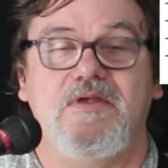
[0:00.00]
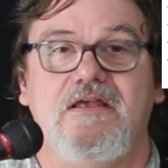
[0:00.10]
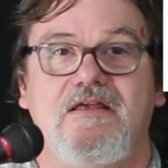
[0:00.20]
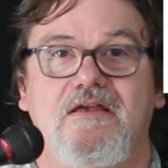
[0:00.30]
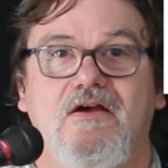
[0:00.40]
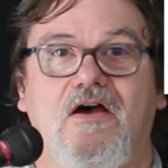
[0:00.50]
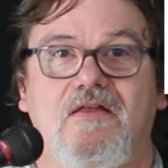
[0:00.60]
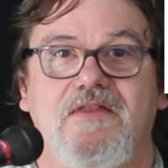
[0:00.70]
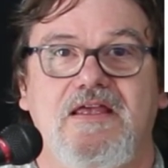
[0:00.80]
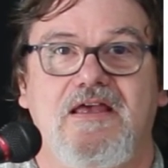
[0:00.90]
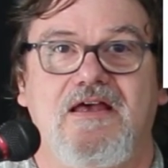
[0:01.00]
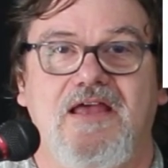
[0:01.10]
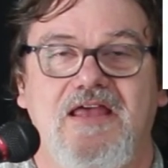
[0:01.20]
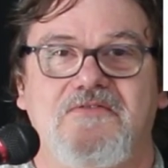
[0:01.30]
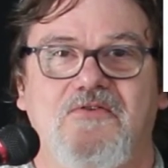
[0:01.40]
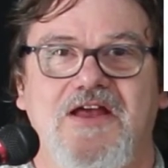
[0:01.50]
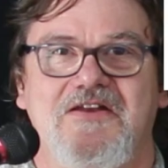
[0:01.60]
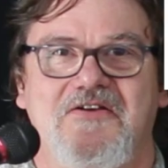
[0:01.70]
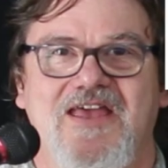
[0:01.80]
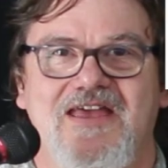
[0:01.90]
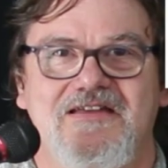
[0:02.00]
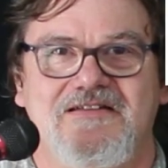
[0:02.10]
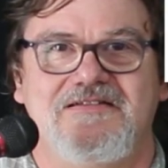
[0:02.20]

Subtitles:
B on the 8th fret, okay?